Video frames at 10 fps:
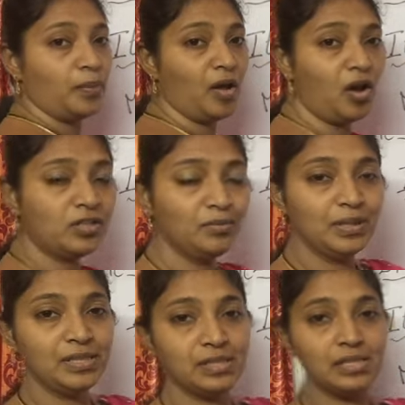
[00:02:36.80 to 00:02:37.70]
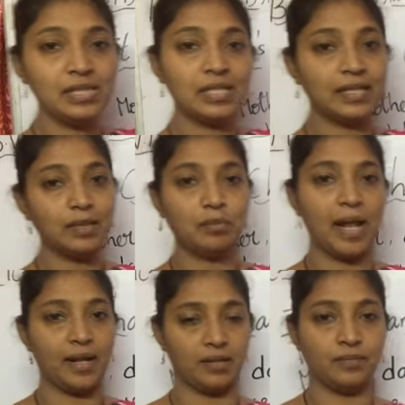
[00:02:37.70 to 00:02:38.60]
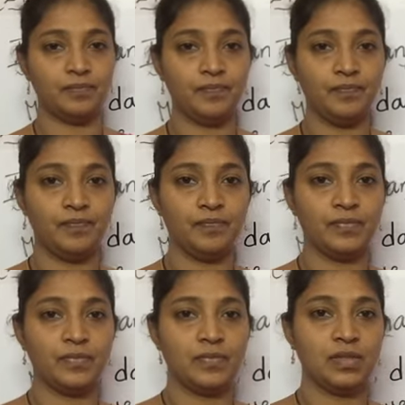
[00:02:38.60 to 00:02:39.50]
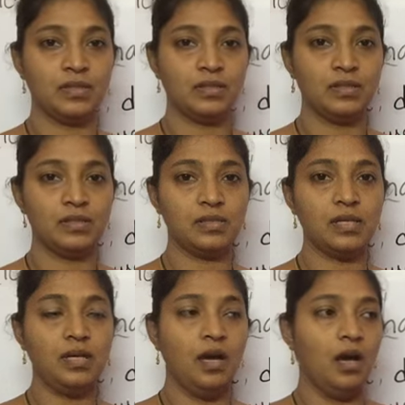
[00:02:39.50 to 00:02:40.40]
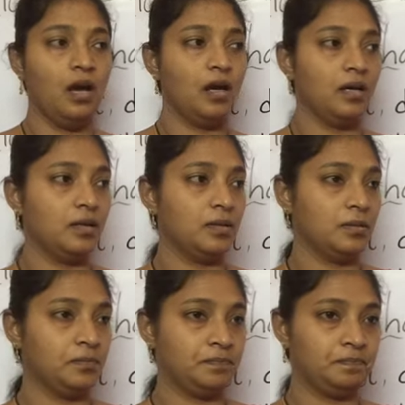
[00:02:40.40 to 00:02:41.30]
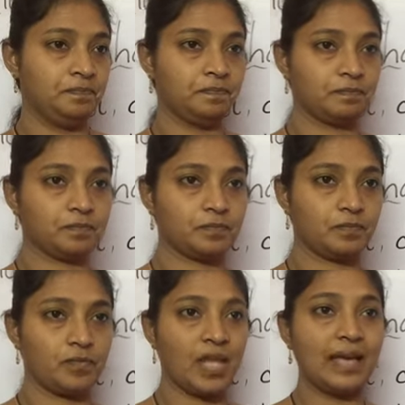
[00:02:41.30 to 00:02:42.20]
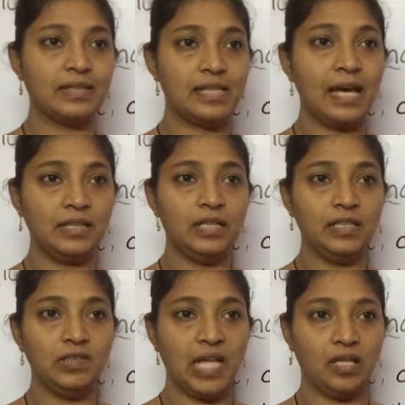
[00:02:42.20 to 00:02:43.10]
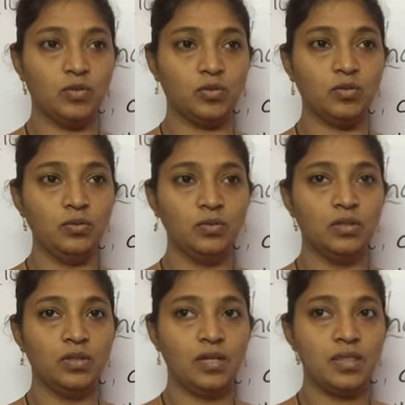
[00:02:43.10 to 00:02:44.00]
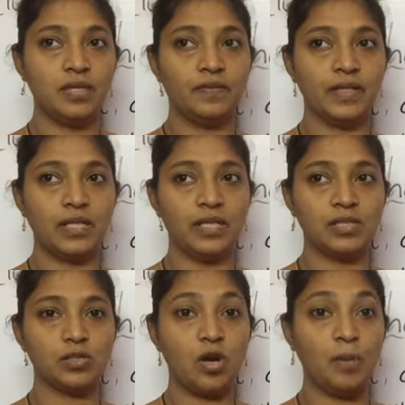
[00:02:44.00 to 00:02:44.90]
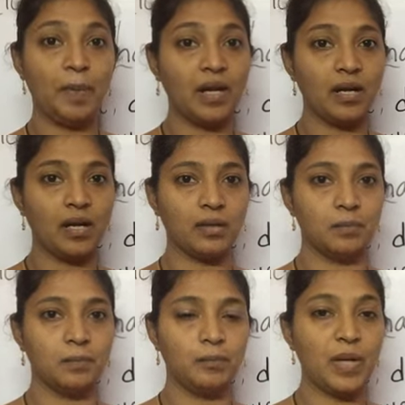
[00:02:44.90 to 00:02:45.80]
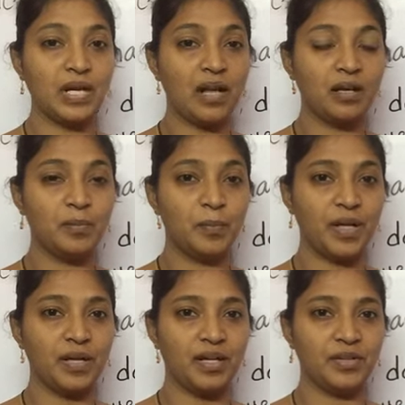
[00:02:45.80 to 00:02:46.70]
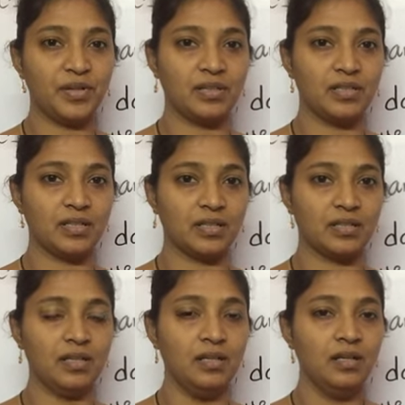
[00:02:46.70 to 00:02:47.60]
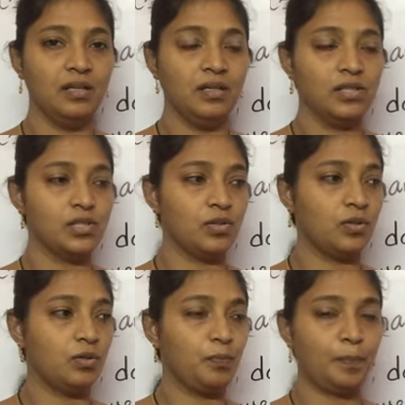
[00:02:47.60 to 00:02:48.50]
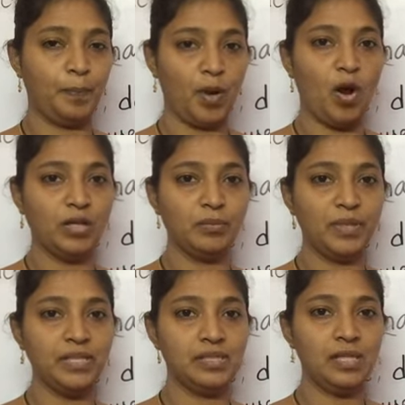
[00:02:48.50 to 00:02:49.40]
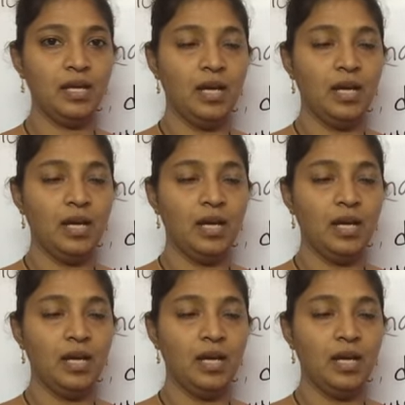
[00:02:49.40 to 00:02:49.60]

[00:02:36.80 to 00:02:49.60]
Plot means a secret plan. See, um, exactly in Telugu, the word is called Pannagam. Pannagam Panneru antar kada. So plot means